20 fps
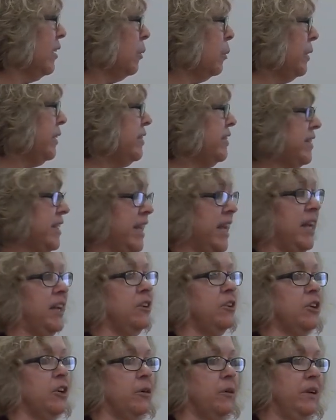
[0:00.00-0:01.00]
We
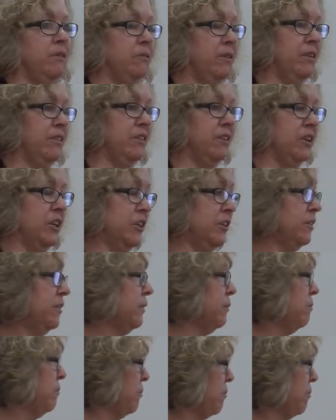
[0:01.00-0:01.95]
stand to greet visitors,